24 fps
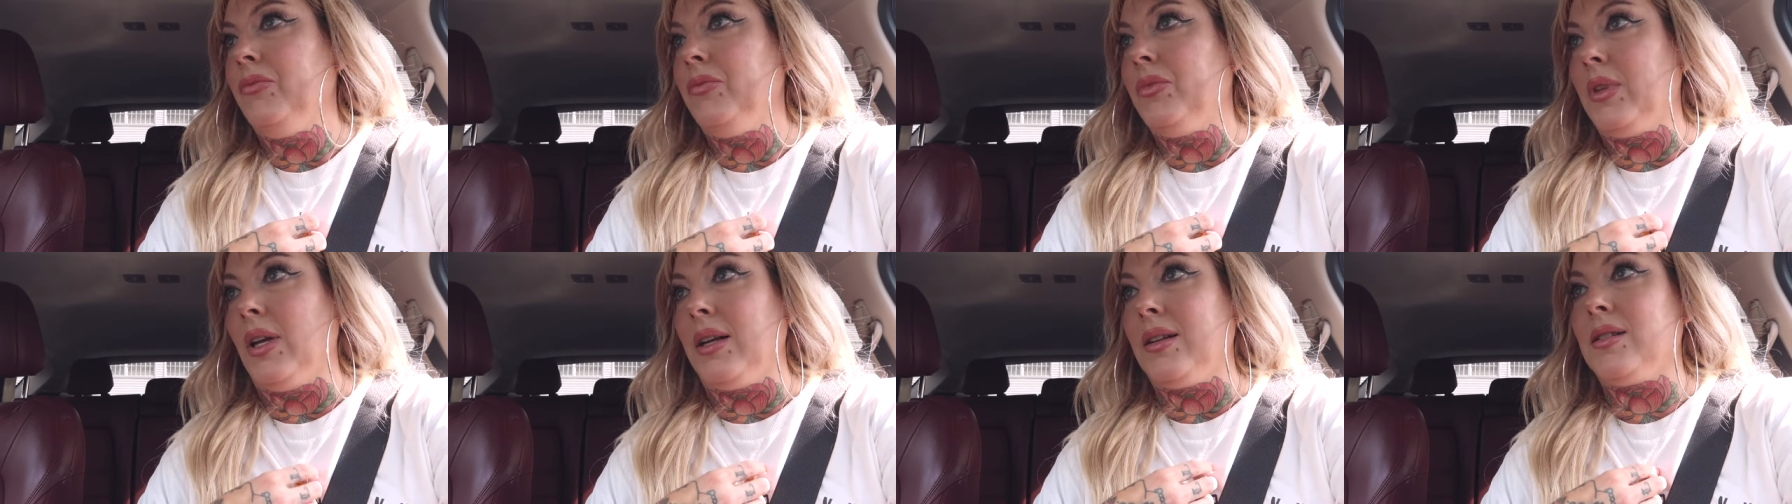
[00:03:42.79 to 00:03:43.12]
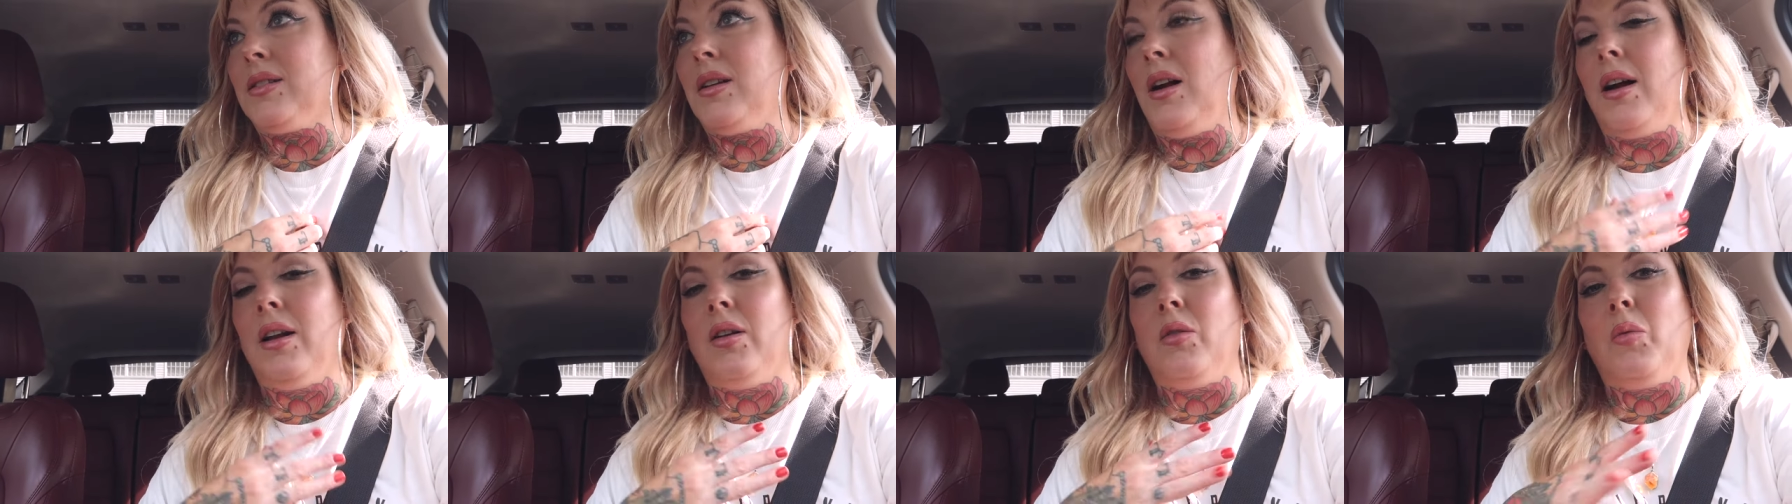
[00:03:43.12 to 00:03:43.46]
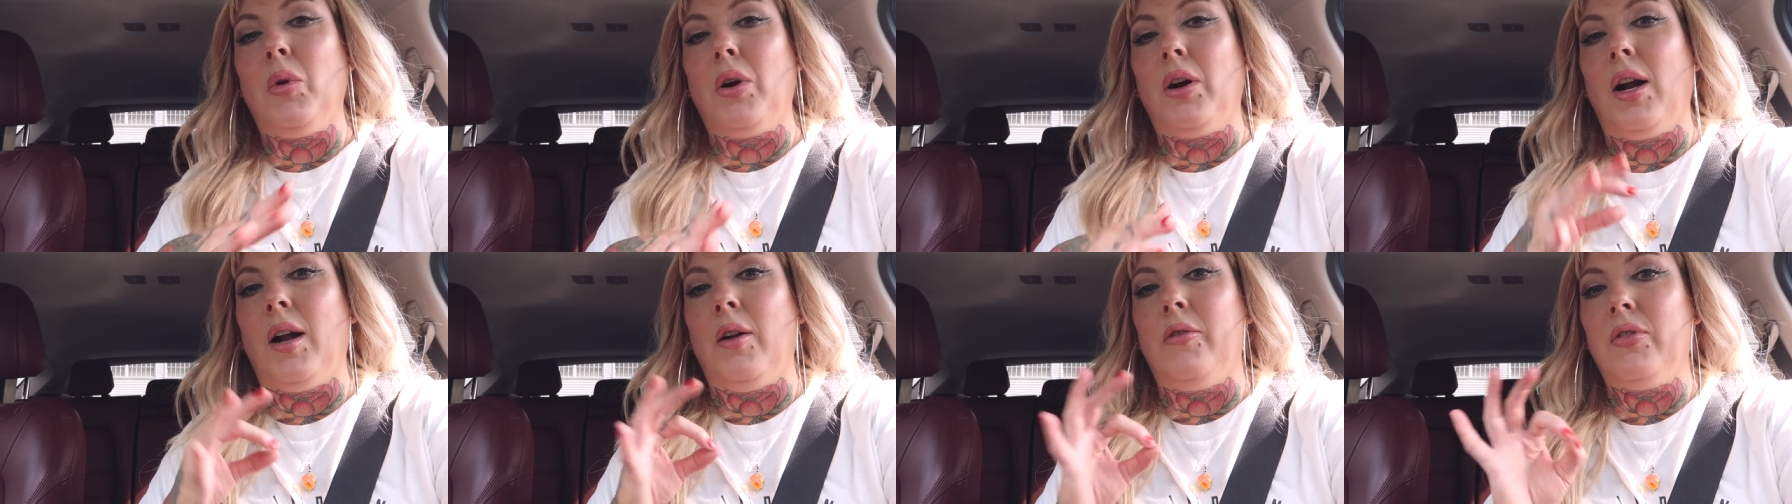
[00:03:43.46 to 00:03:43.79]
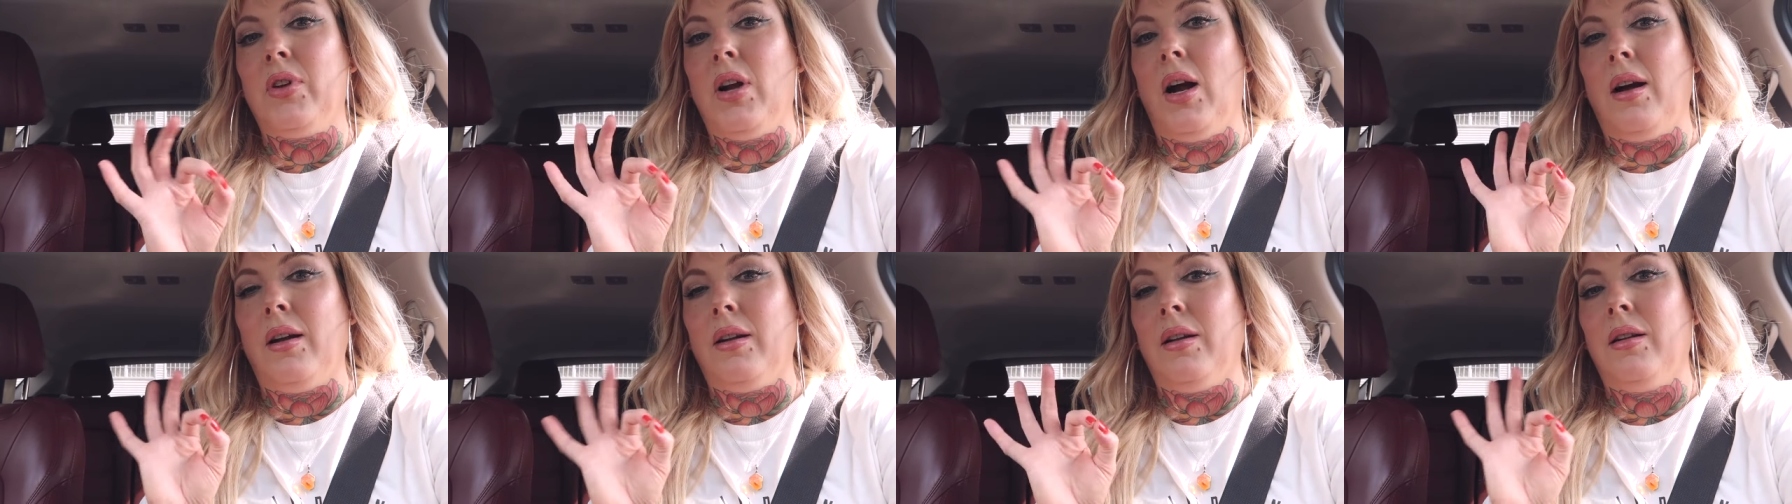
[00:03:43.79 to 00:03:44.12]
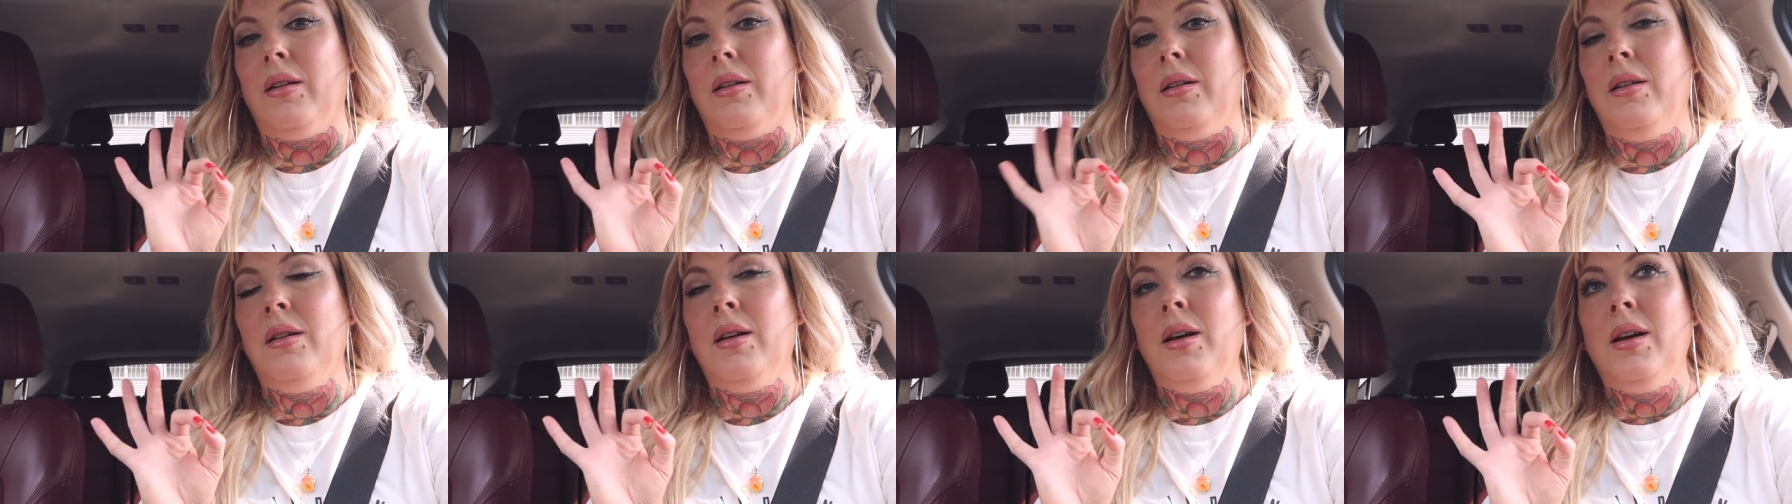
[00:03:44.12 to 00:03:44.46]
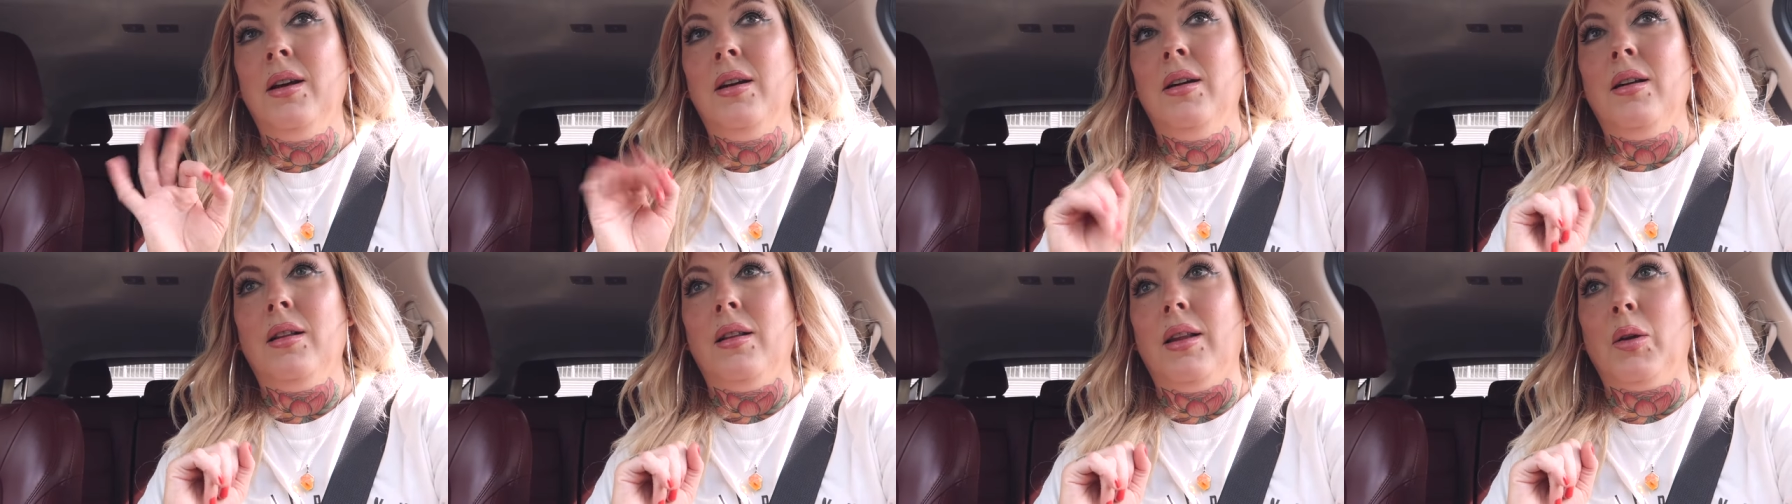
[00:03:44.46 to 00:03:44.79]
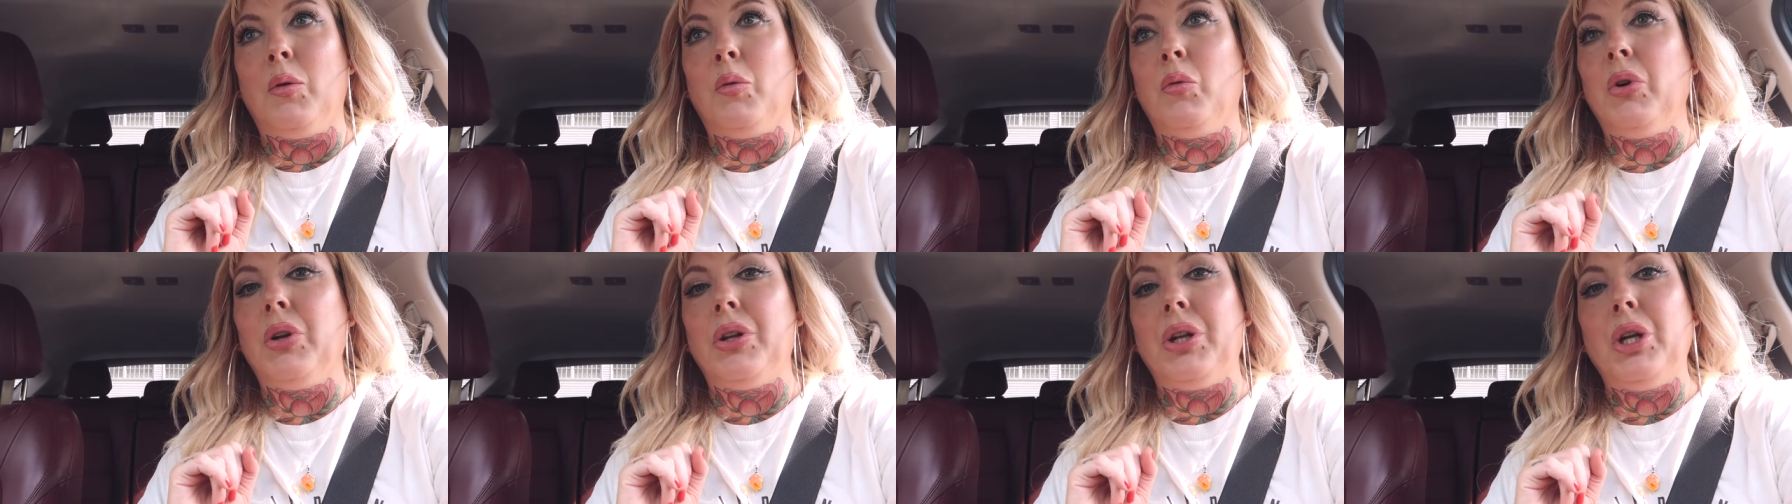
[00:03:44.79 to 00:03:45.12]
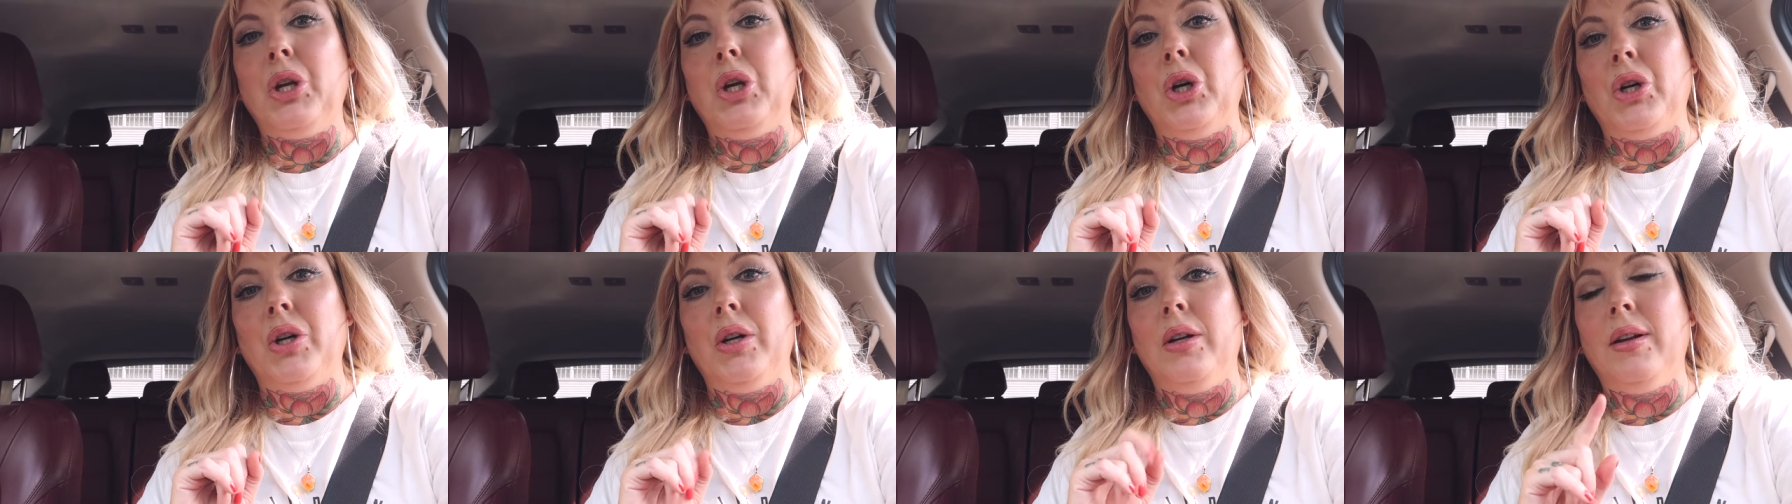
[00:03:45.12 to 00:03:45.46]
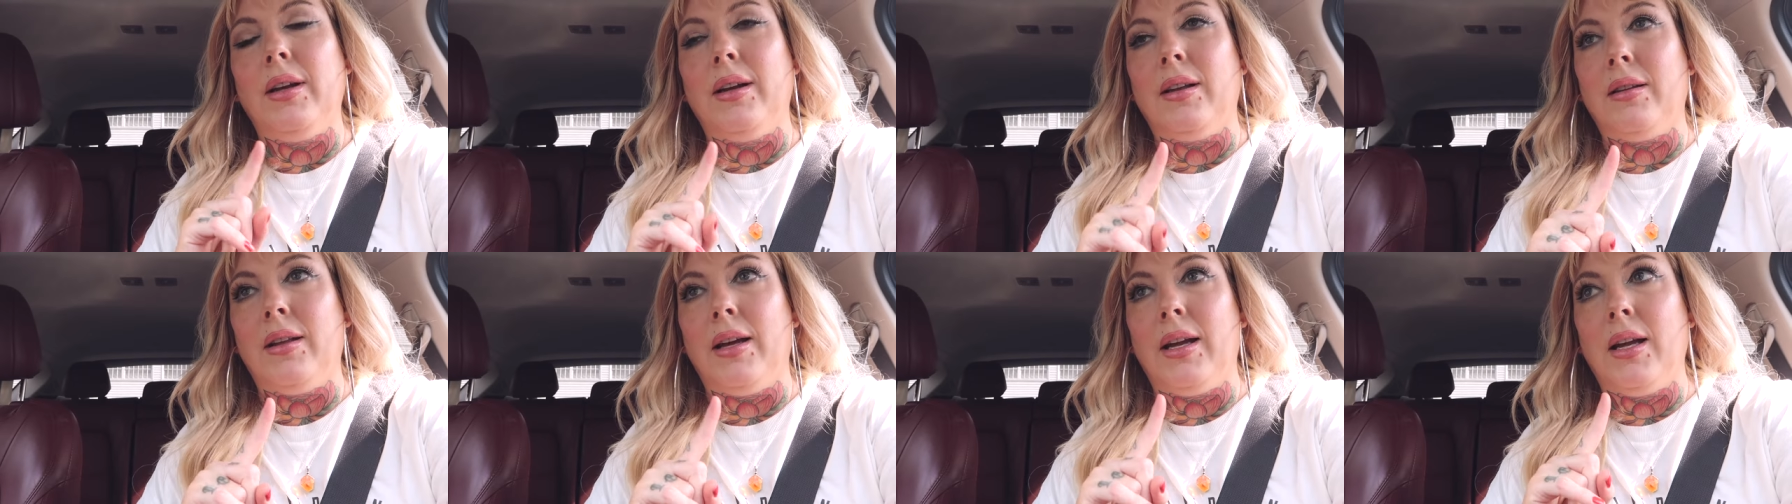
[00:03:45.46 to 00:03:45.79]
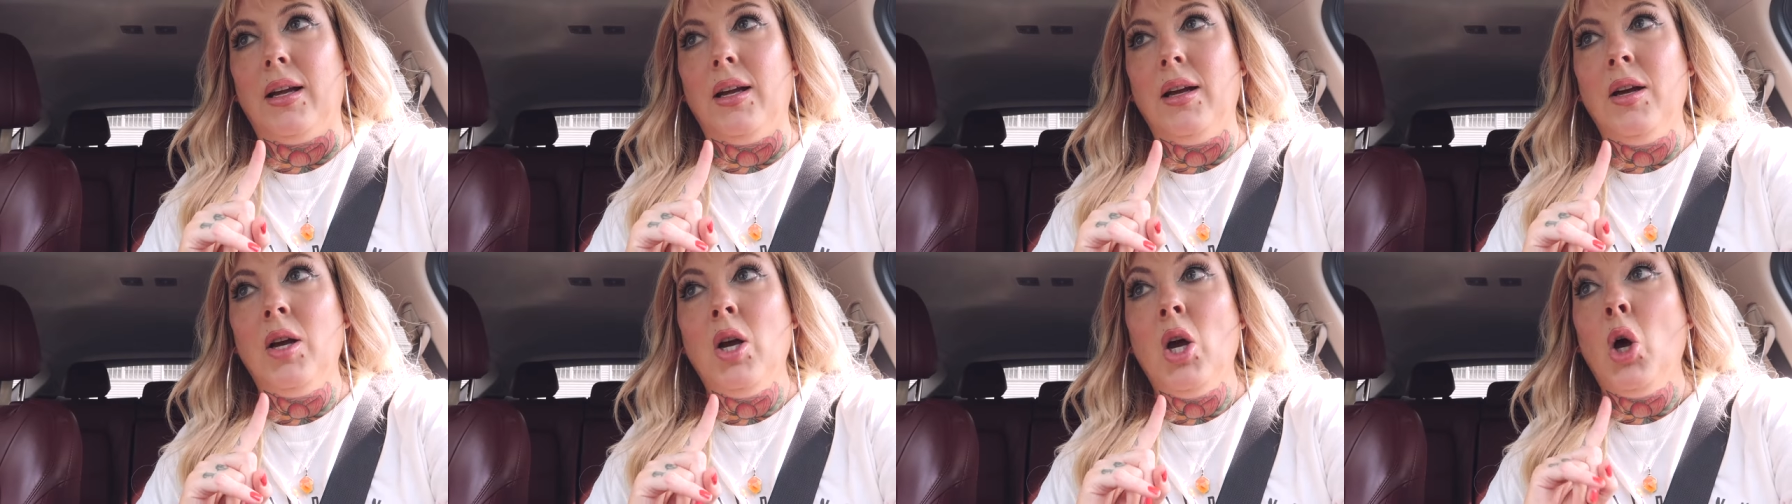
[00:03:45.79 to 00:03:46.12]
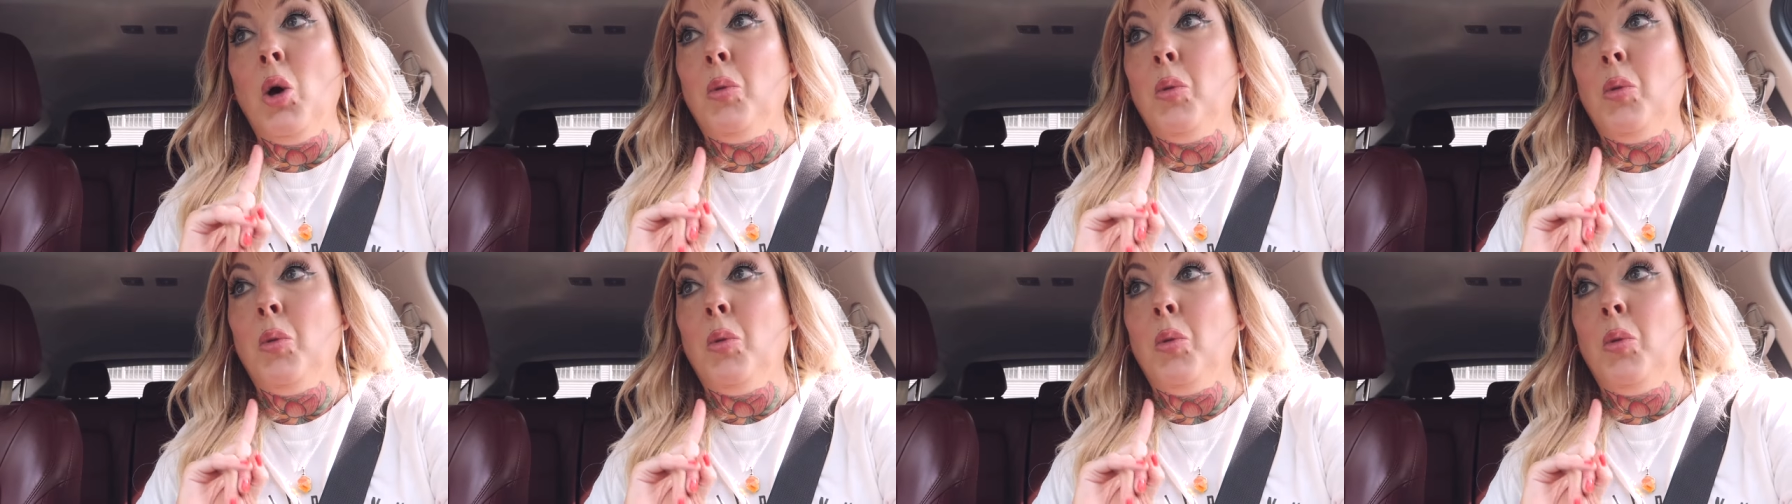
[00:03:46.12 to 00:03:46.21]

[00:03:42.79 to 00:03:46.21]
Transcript: That's kind of where I've gotten like really good at like